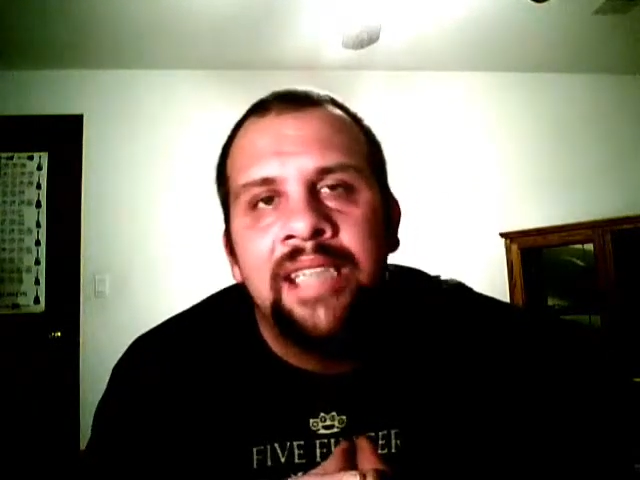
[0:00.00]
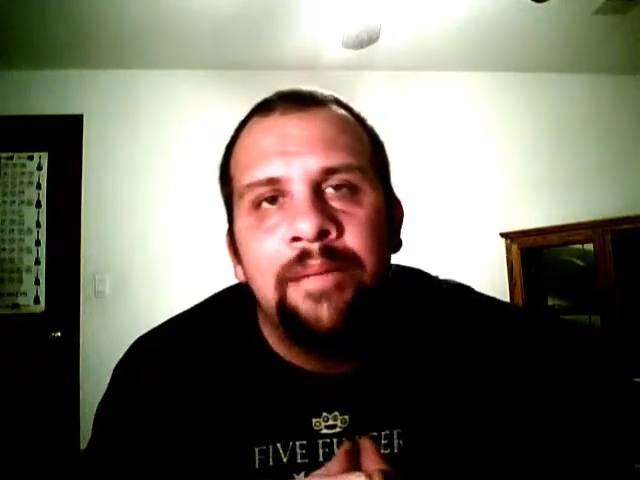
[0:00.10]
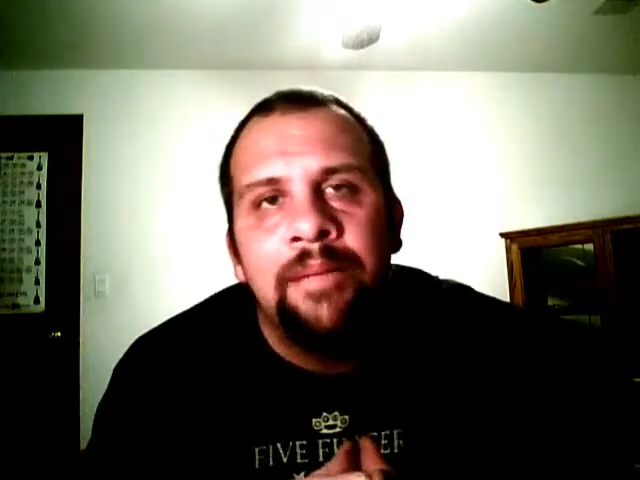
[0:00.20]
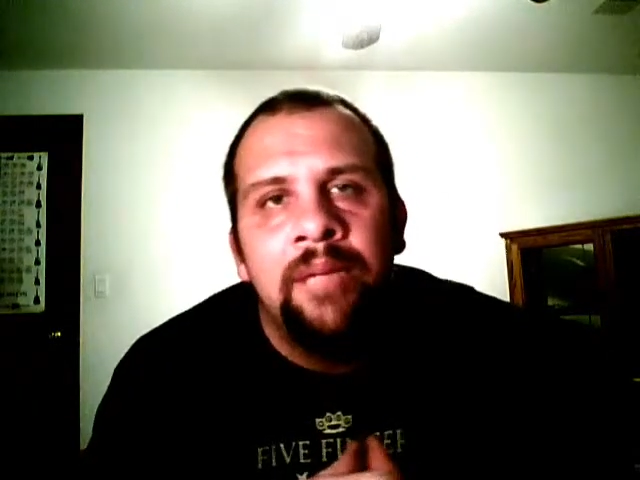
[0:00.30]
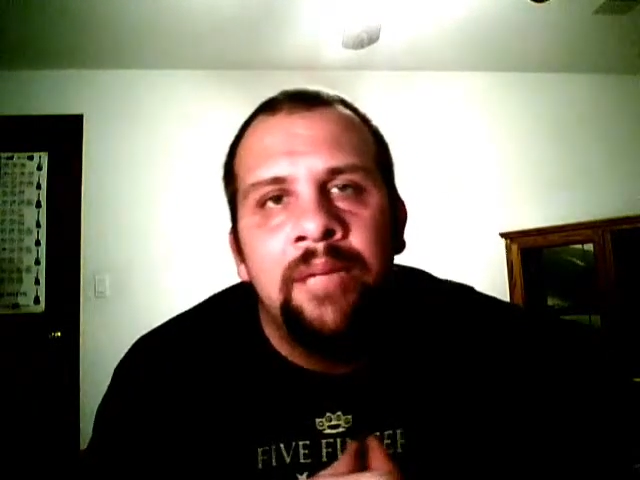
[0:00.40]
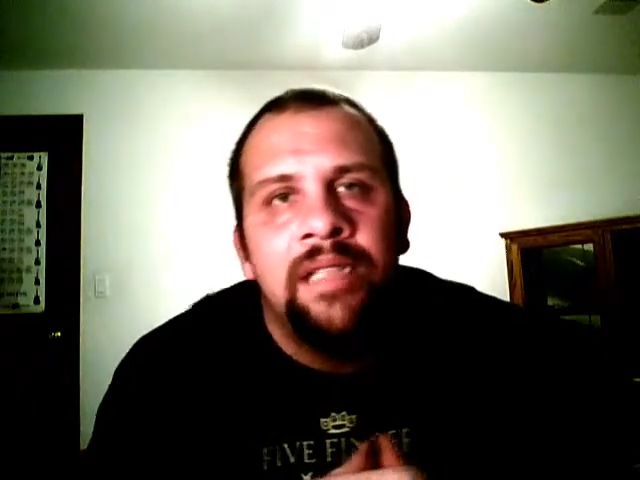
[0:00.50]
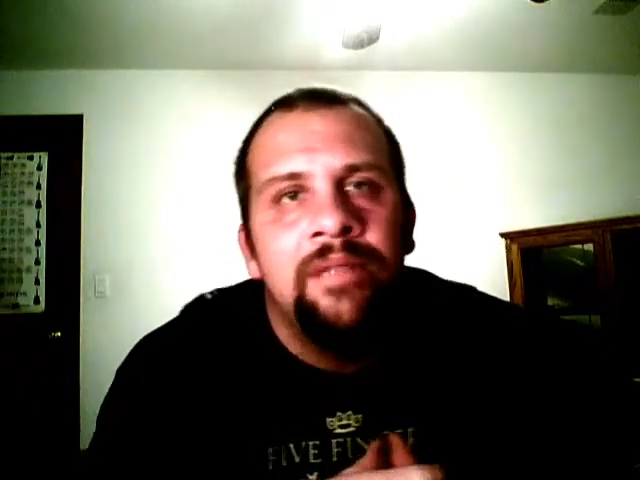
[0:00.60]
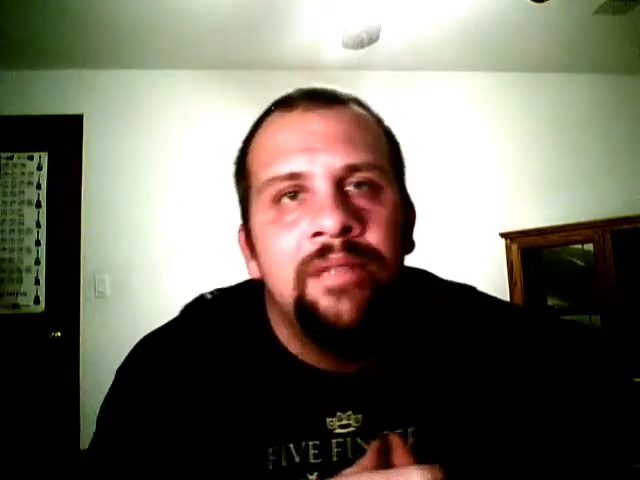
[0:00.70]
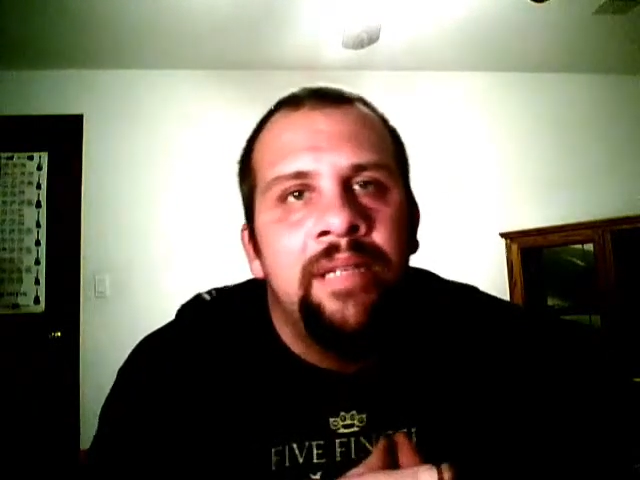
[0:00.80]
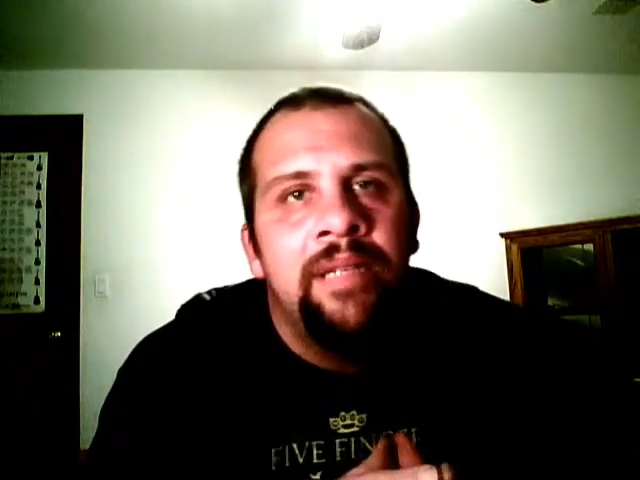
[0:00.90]
couple months
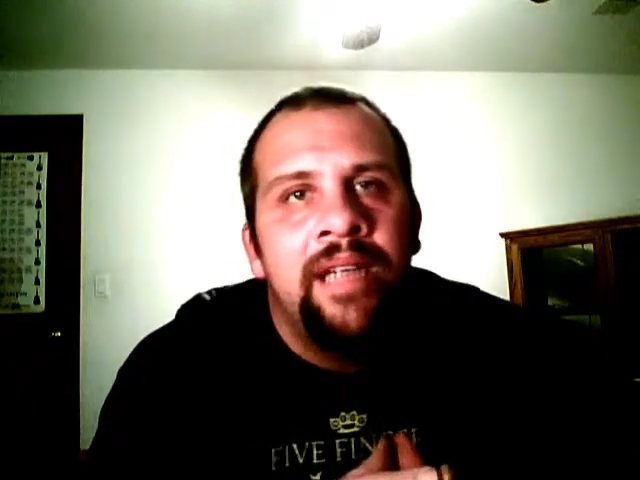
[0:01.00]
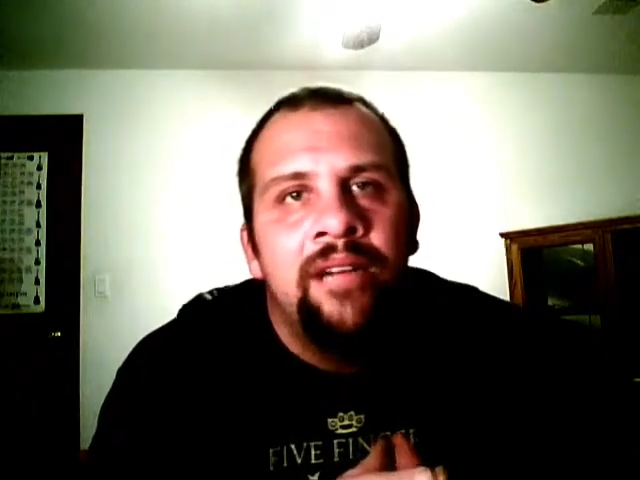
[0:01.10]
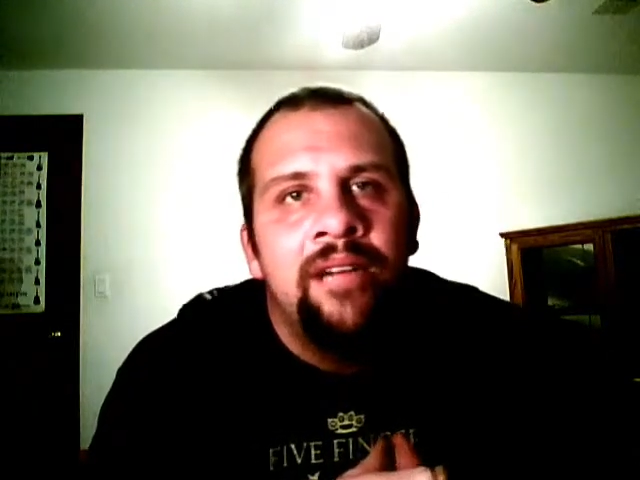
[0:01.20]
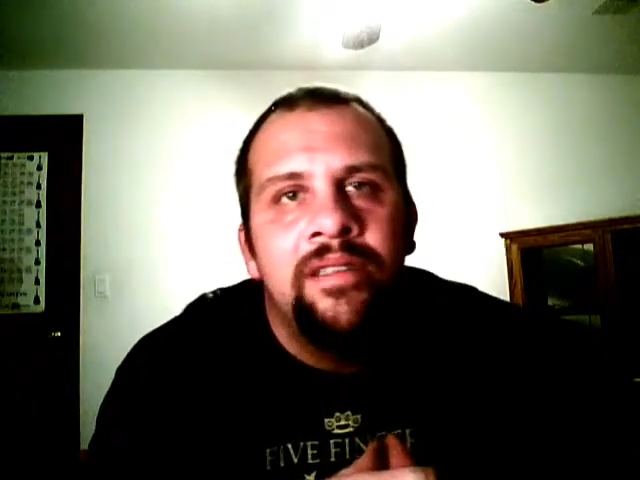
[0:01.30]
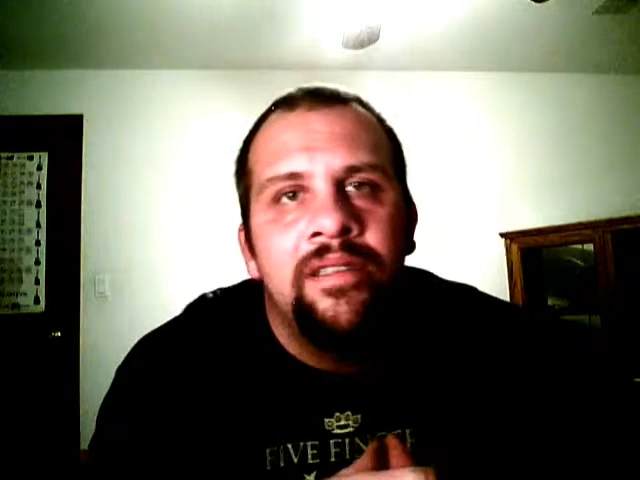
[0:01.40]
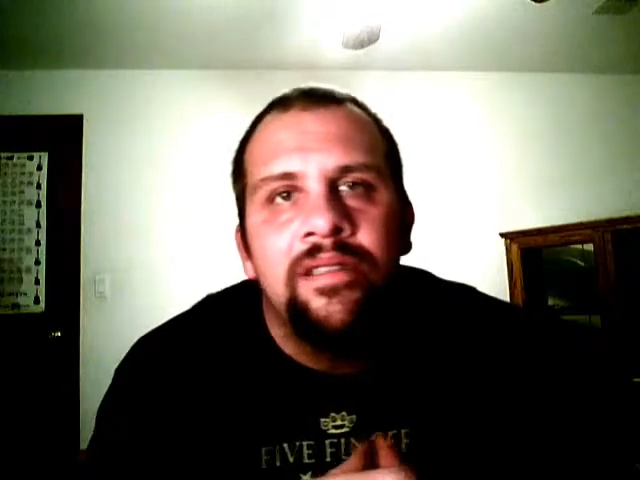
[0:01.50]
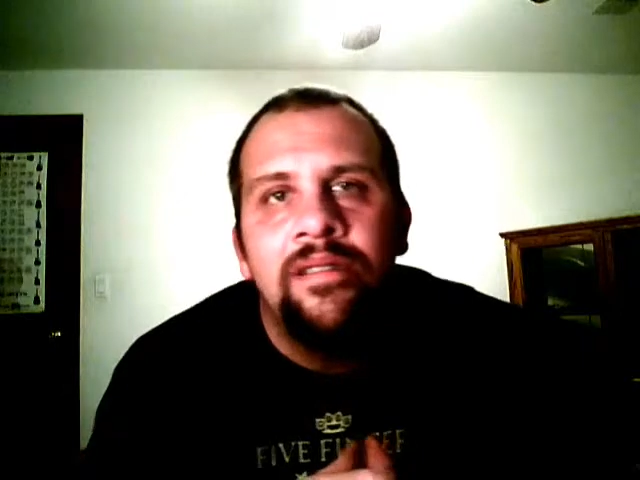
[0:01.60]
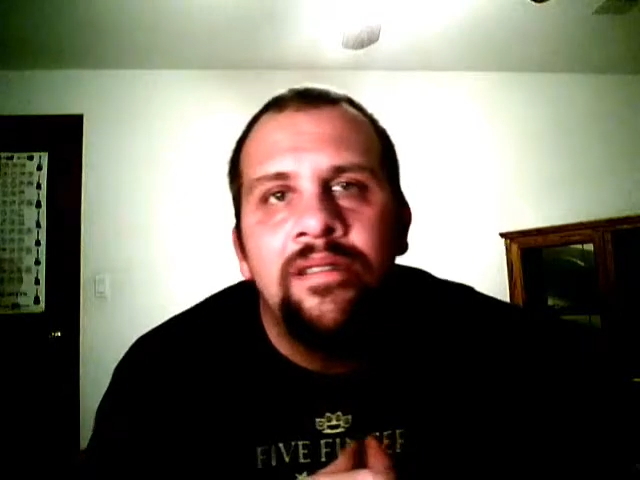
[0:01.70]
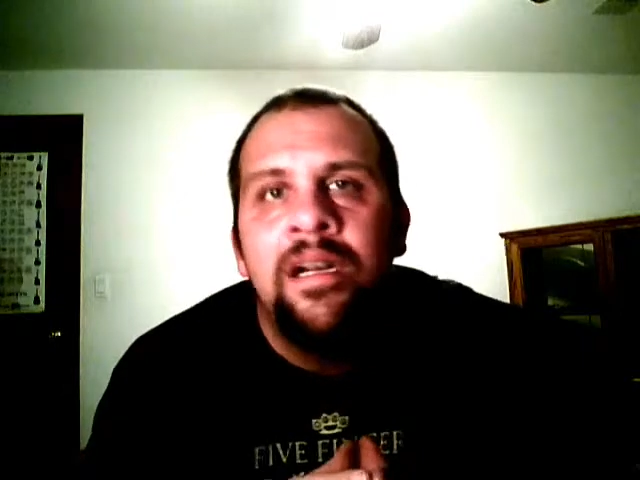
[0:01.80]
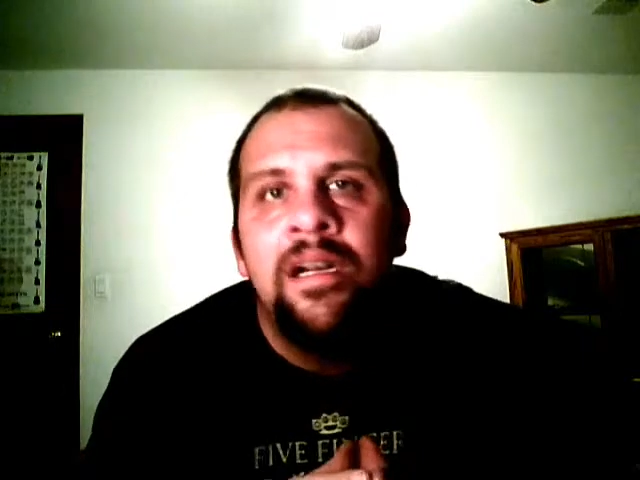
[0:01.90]
we've been down
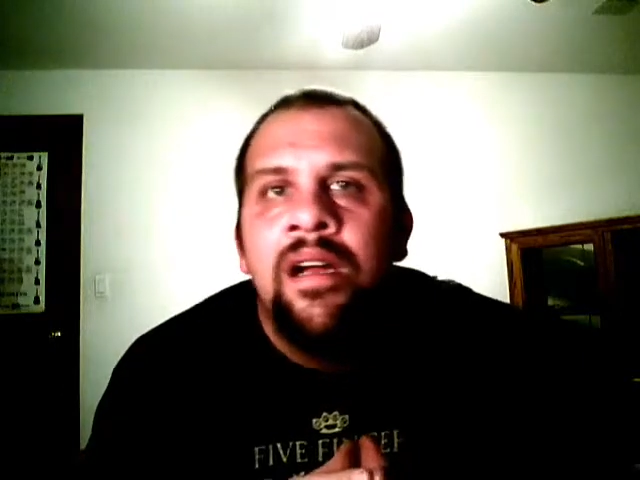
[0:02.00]
to